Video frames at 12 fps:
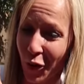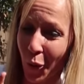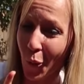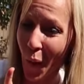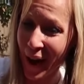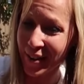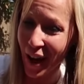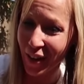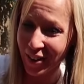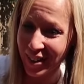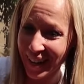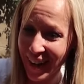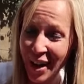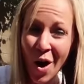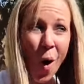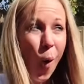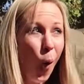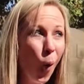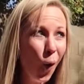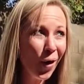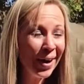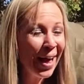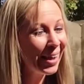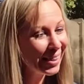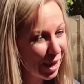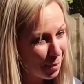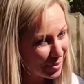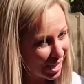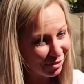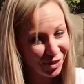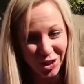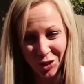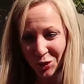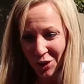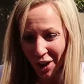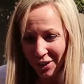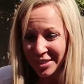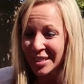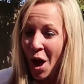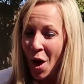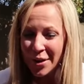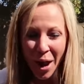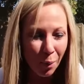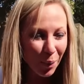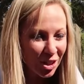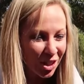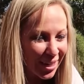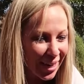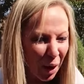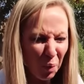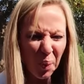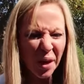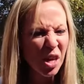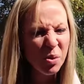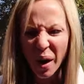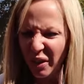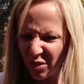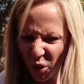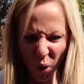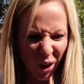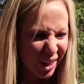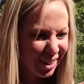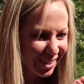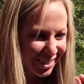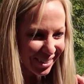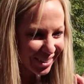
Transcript: for $1 today or lemonade for $2. Now, which can I ring you up for?